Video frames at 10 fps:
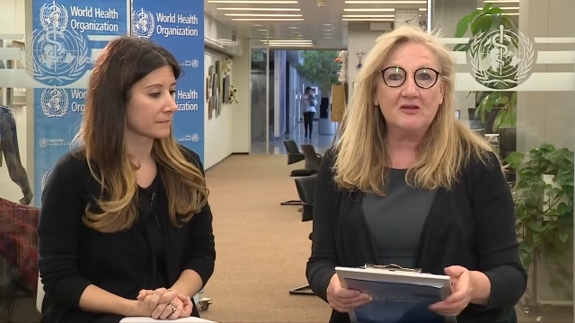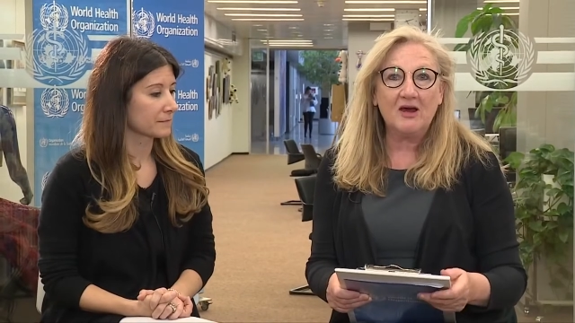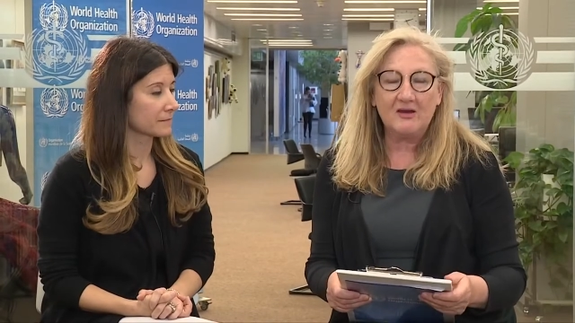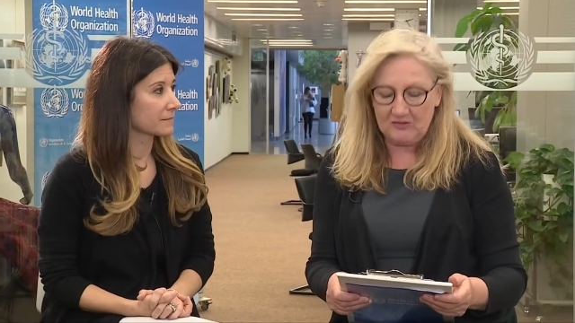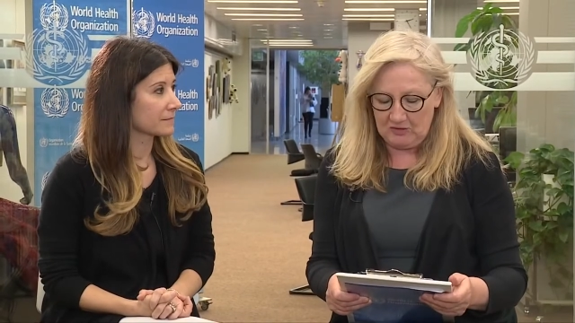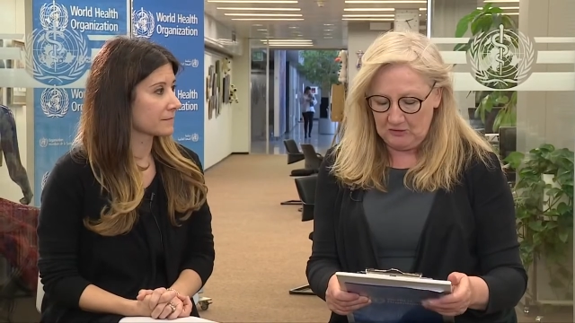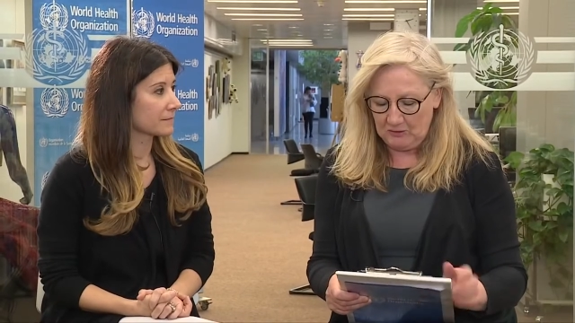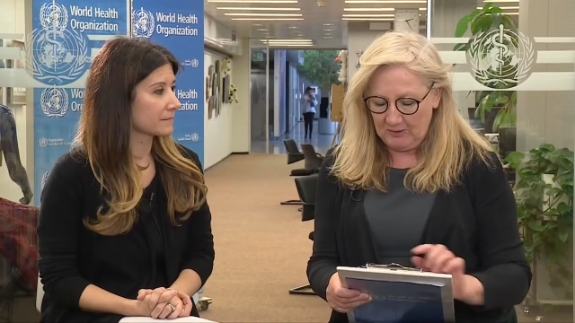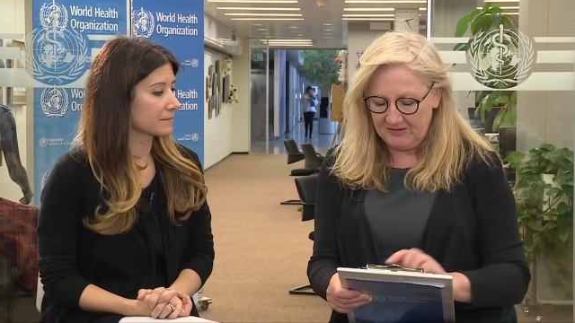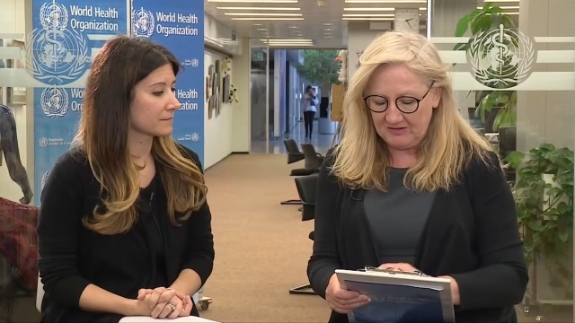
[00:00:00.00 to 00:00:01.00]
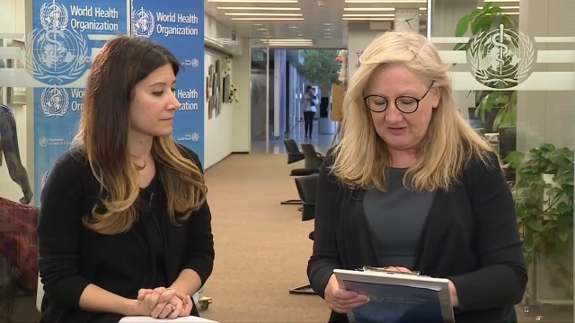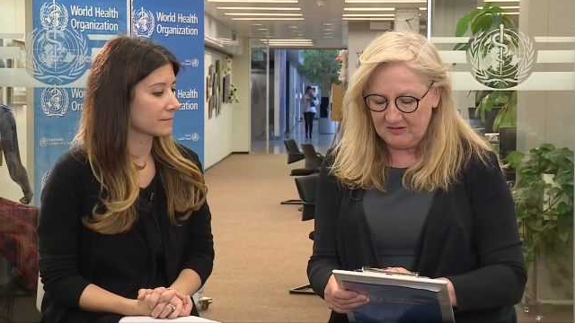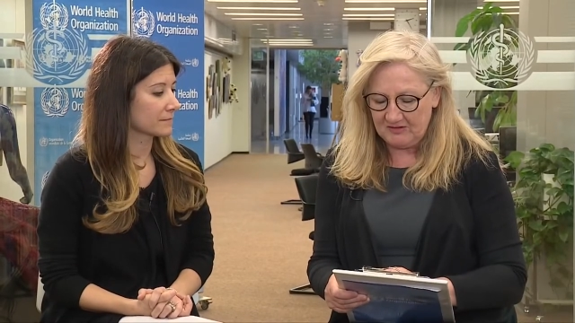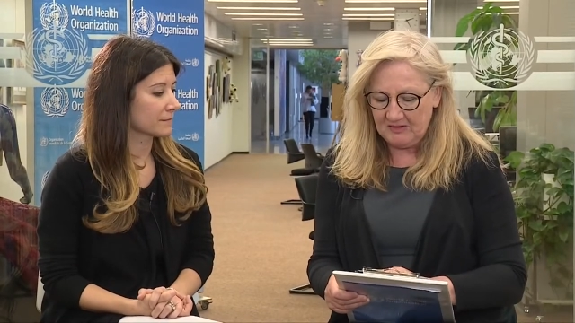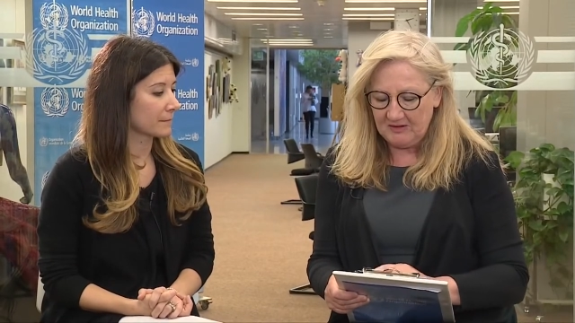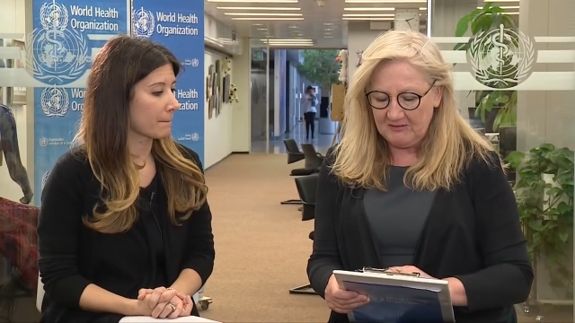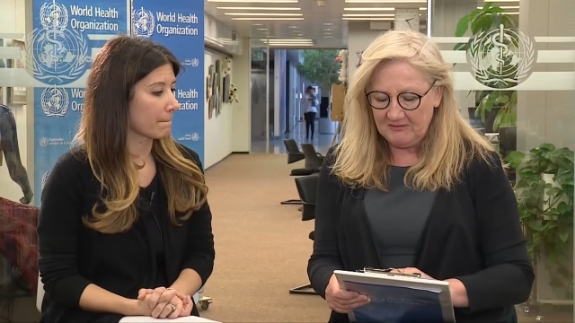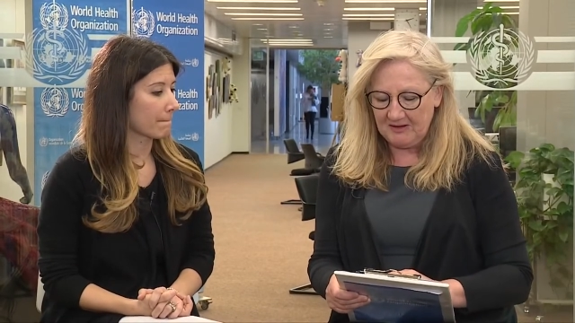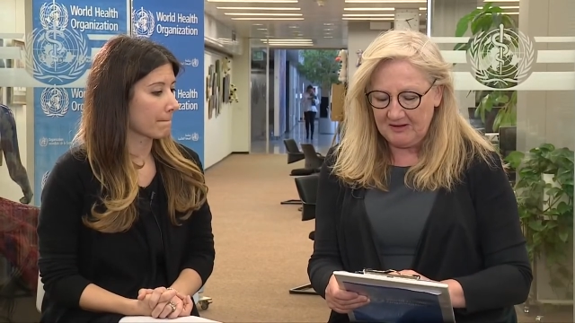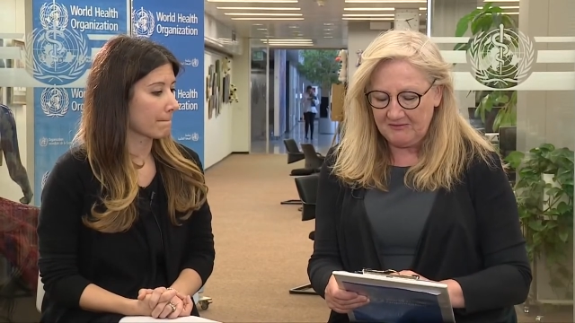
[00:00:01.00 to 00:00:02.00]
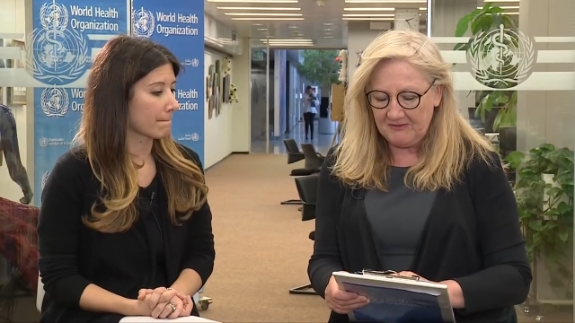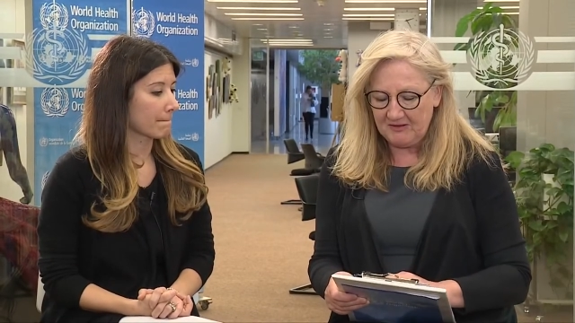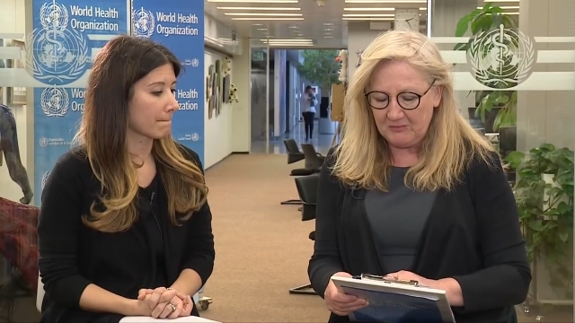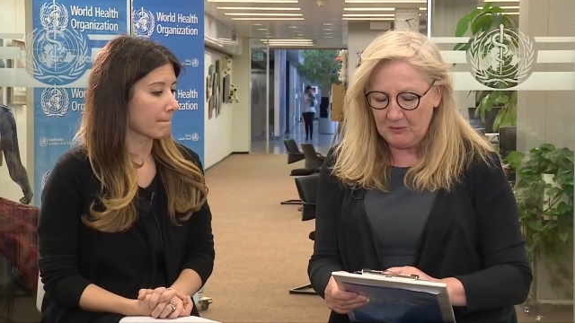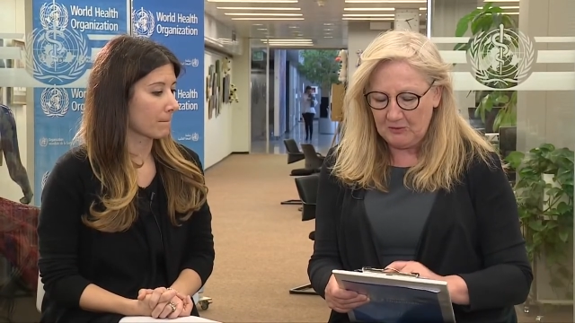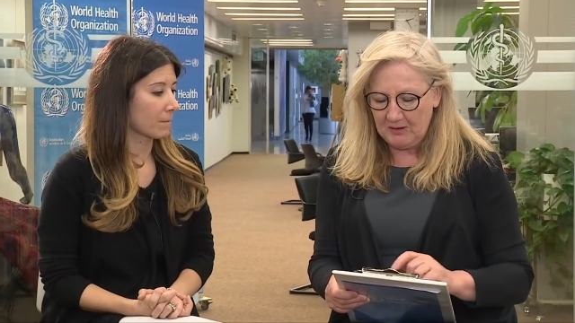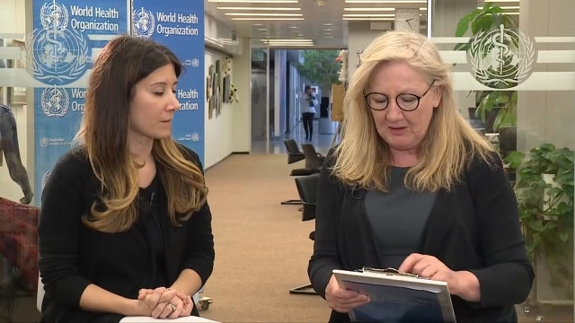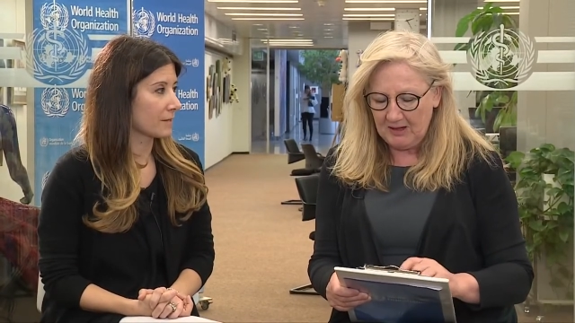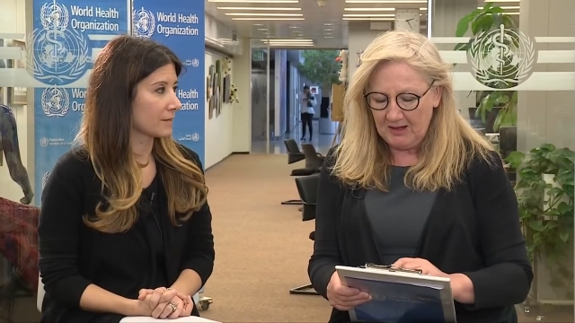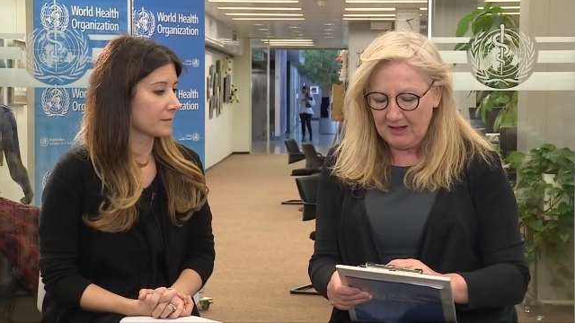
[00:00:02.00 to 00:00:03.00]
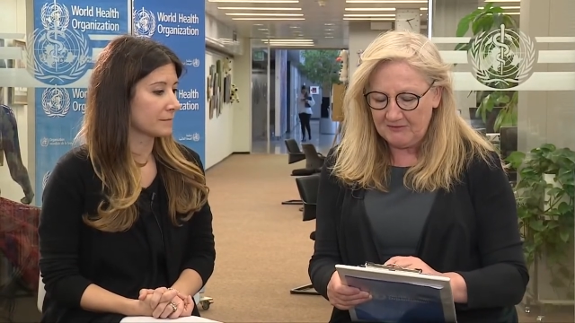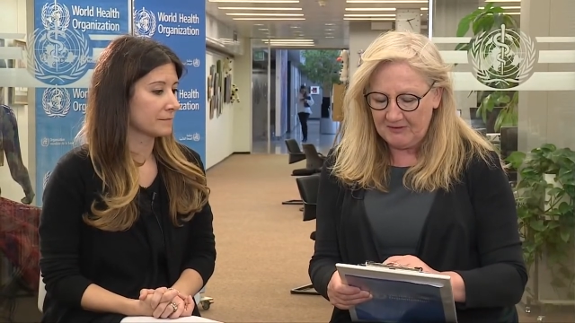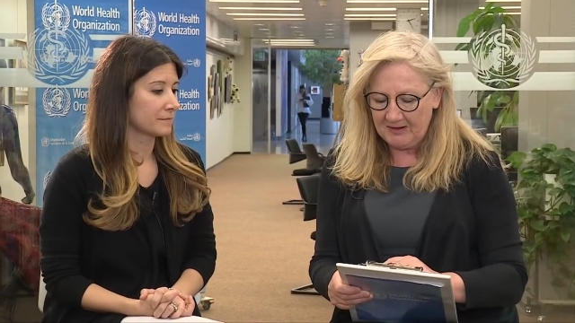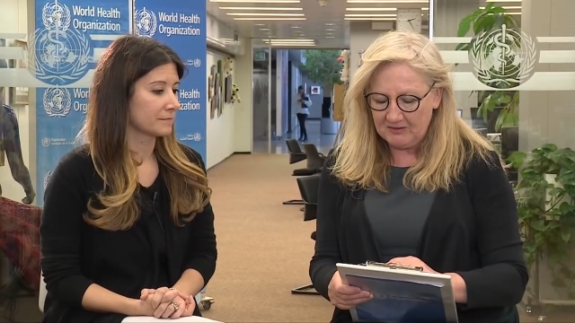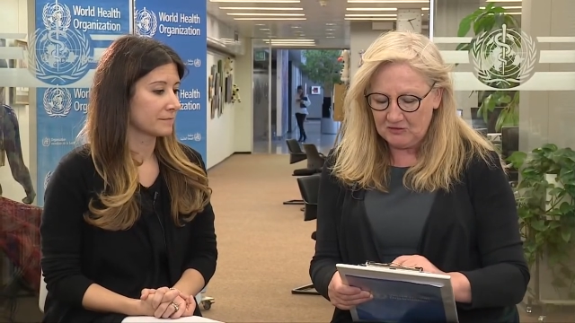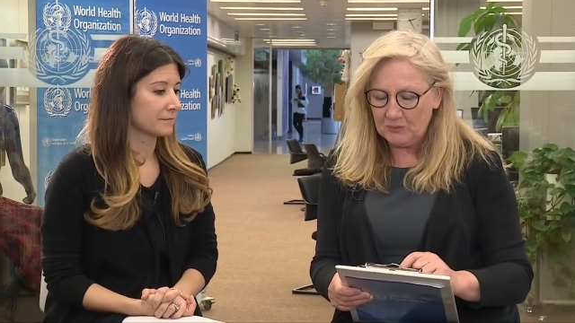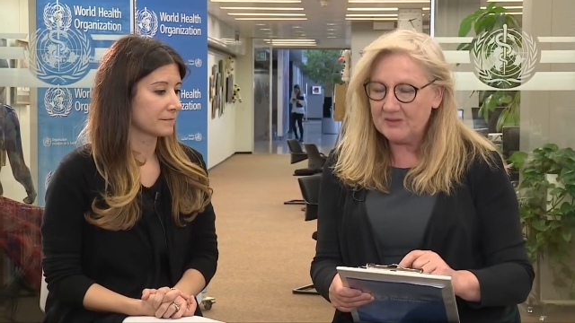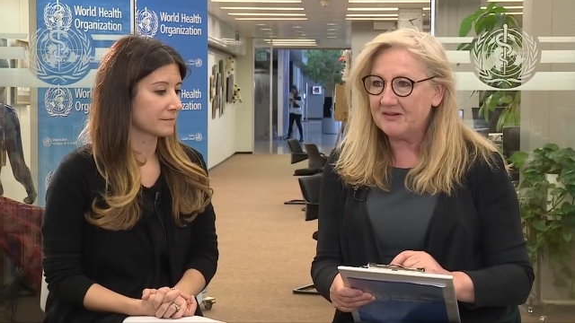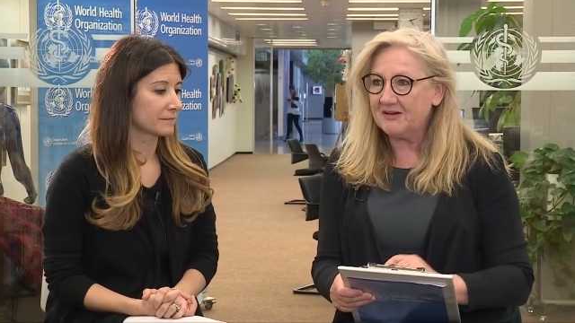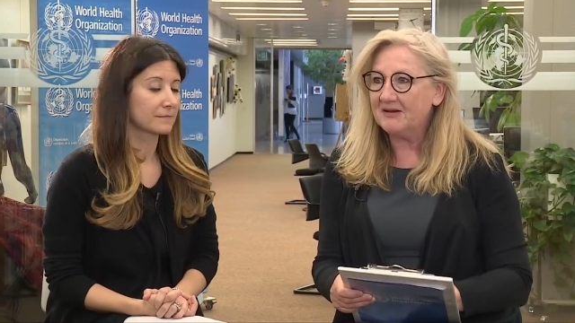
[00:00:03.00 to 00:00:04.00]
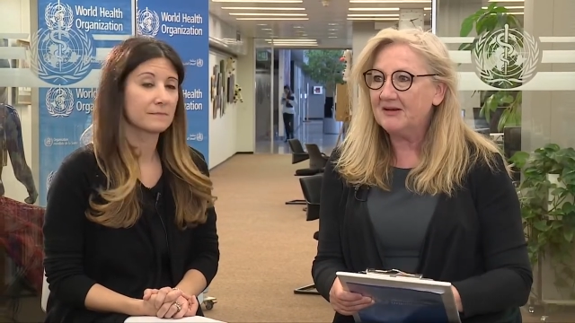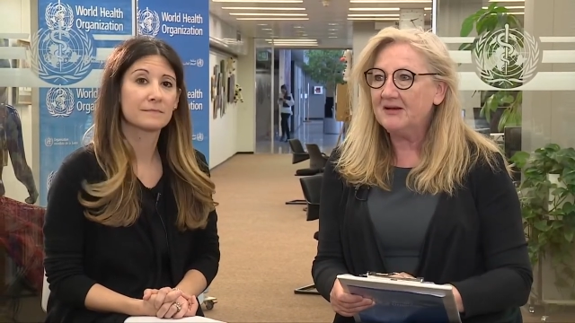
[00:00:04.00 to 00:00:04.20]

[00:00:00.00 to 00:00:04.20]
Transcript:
Speaker 1: to ask your questions via Facebook and via Twitter.